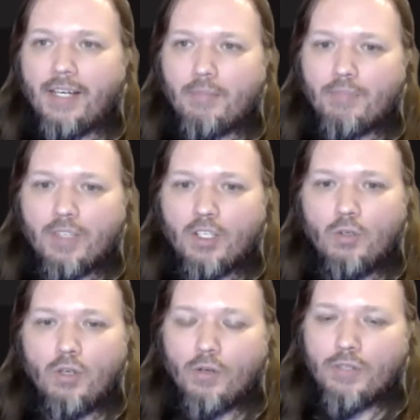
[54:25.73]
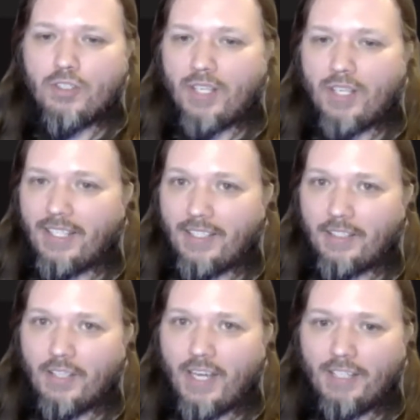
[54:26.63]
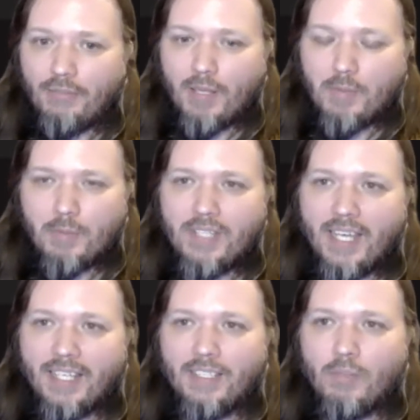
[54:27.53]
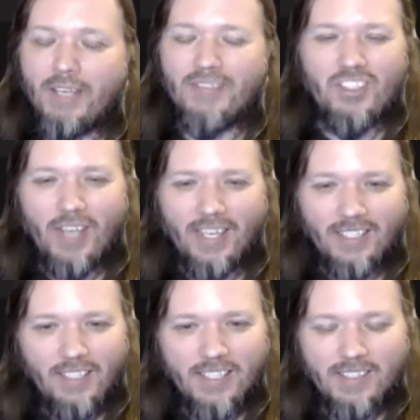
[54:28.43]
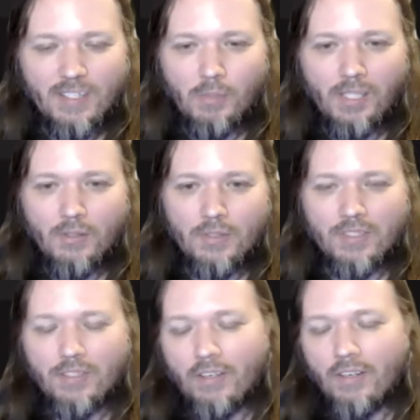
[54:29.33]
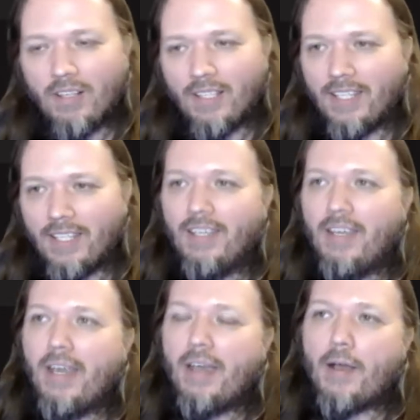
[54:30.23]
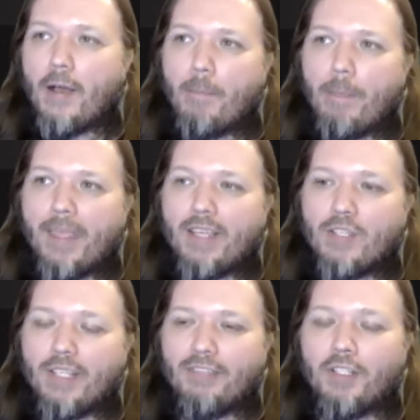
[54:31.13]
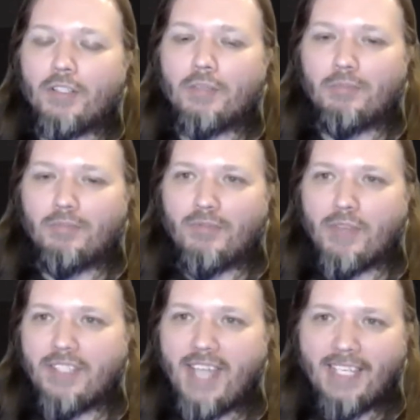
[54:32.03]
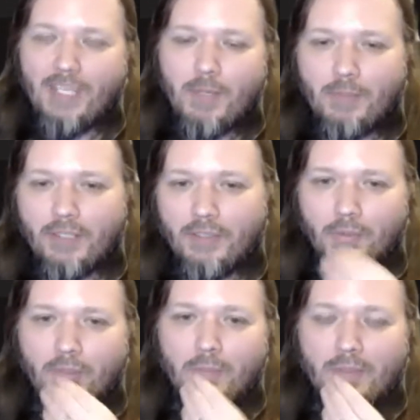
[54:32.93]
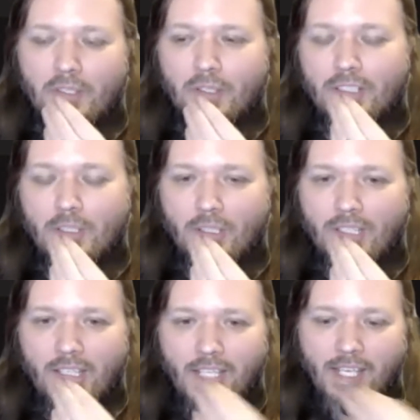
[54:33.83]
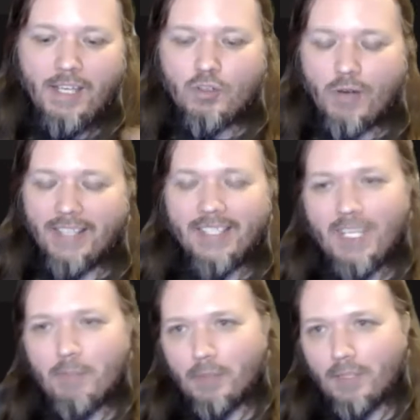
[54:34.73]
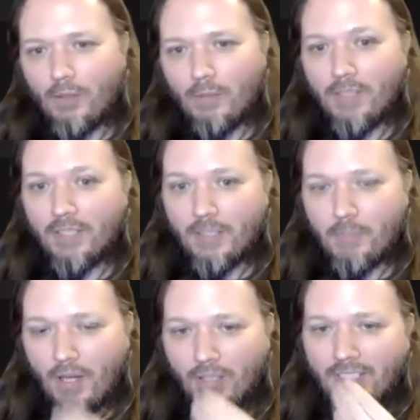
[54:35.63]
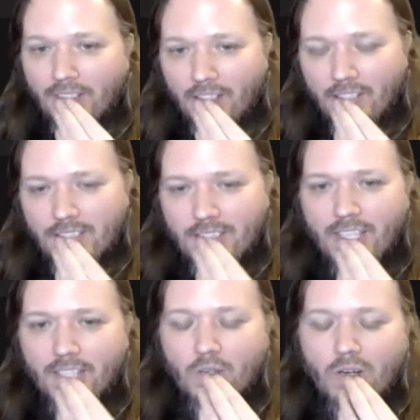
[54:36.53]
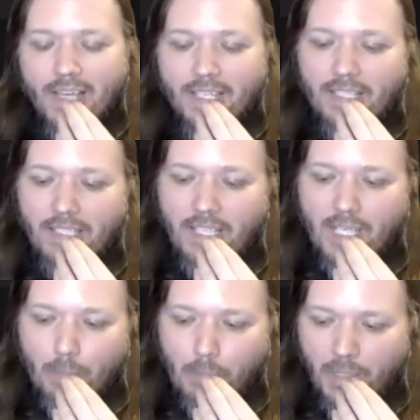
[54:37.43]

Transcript: You know that you got to hit your 90 frames per second, and we have a checklist that we use internally. So like if you're, for the techie people in the room, if you're in Unity, try to keep below 1 million polygons and try to keep,